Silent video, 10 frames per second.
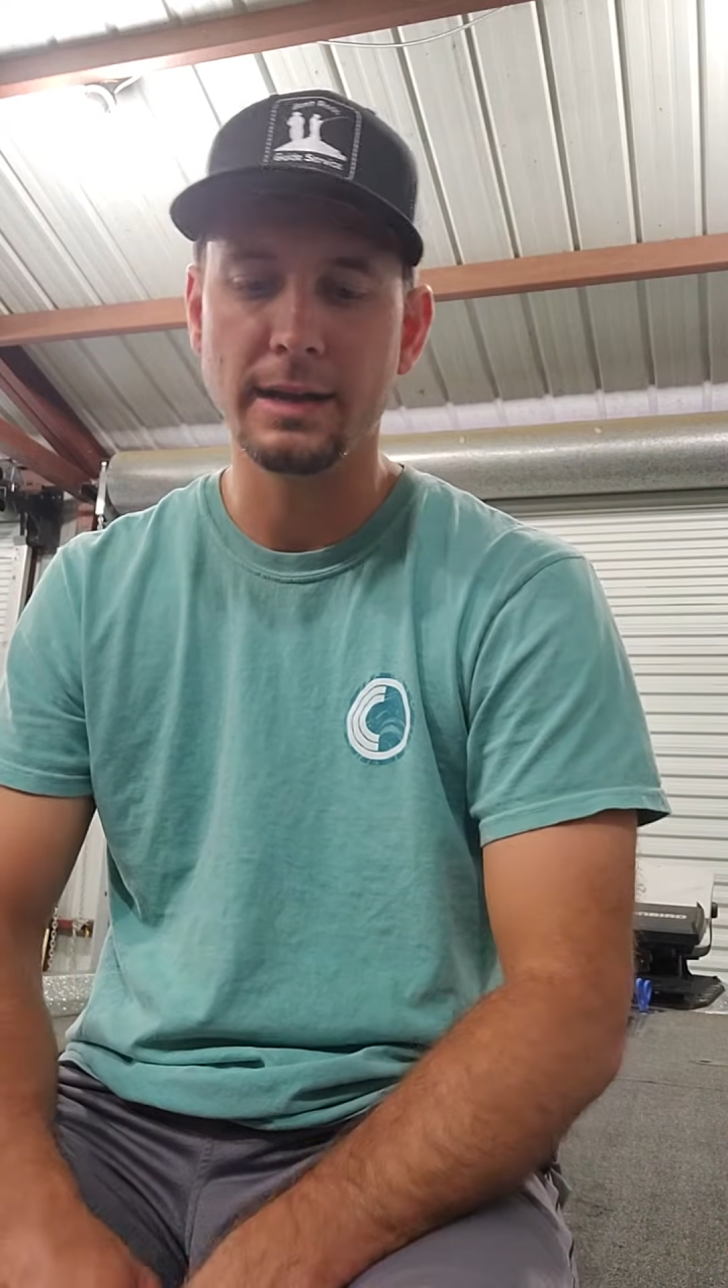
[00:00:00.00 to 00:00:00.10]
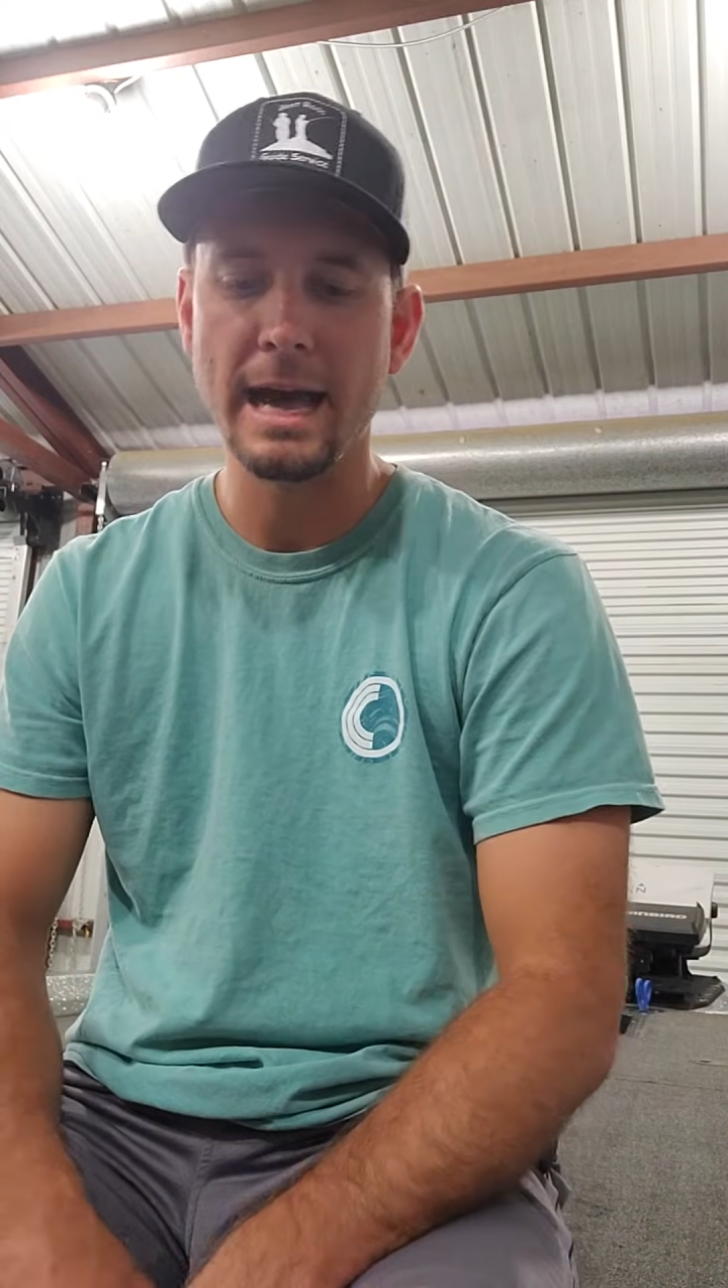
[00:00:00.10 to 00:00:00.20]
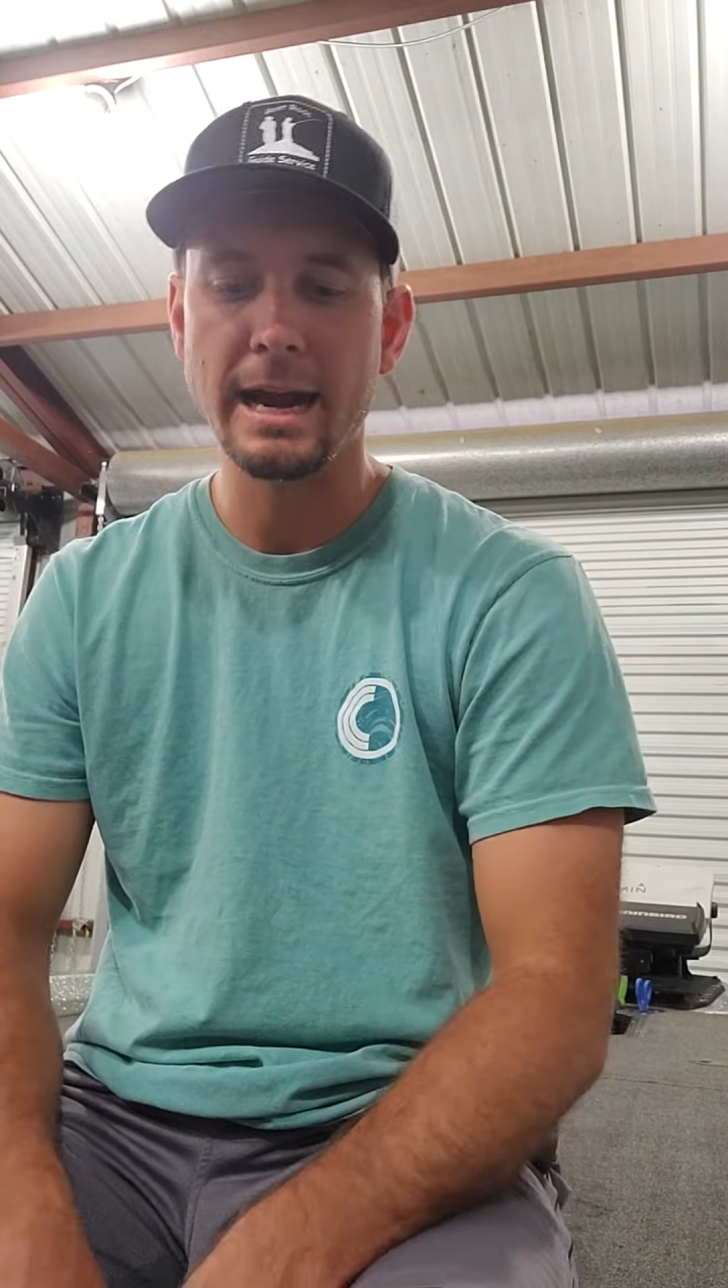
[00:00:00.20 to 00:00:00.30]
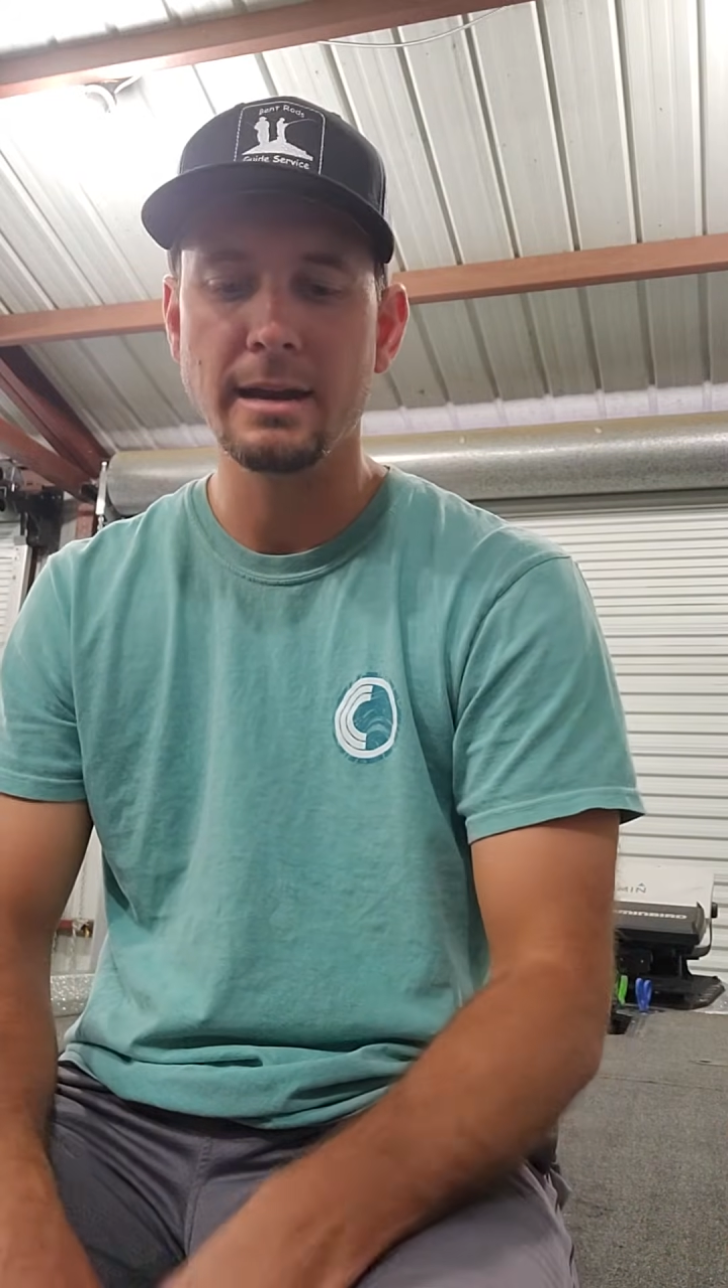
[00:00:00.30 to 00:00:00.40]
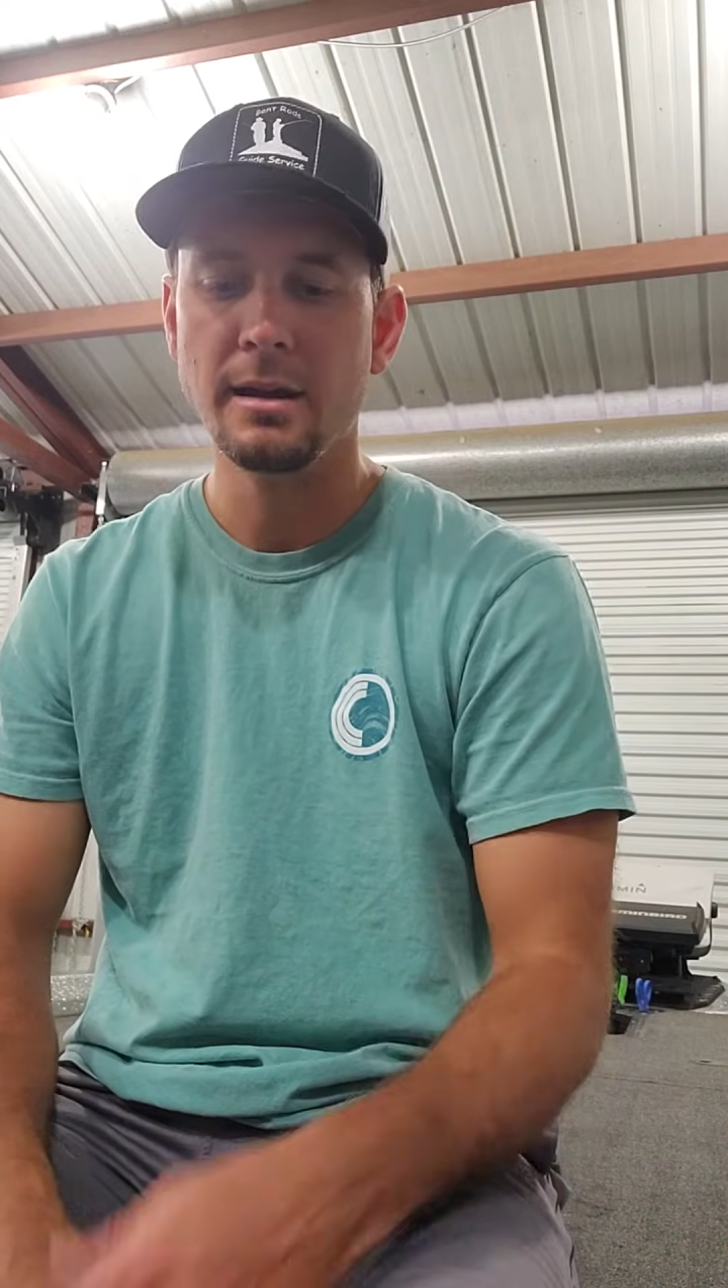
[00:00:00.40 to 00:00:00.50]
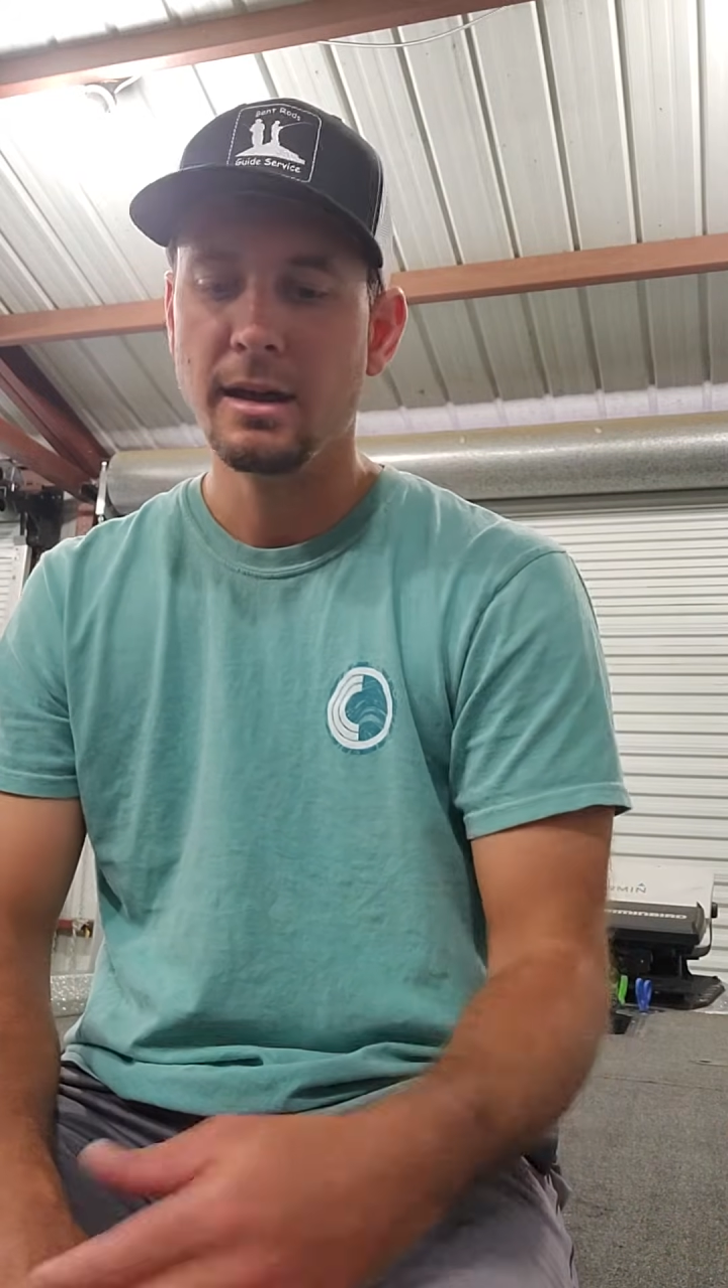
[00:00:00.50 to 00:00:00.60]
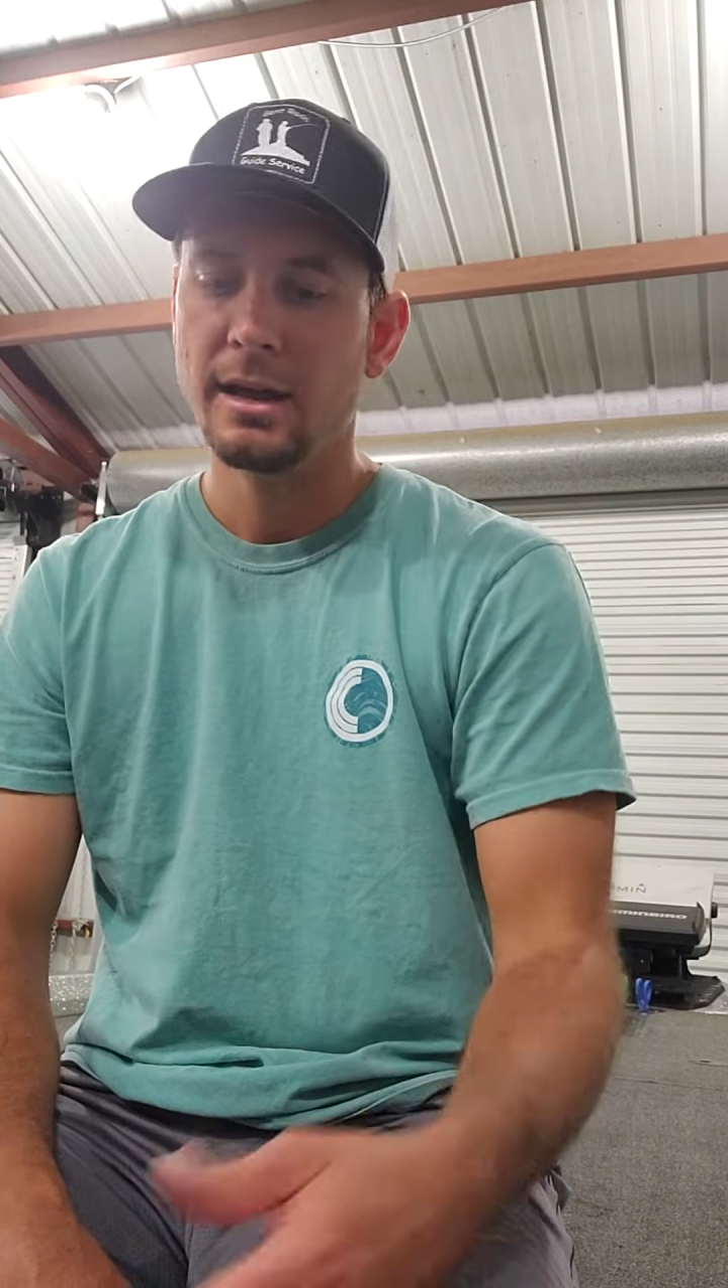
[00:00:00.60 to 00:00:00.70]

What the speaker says: at it,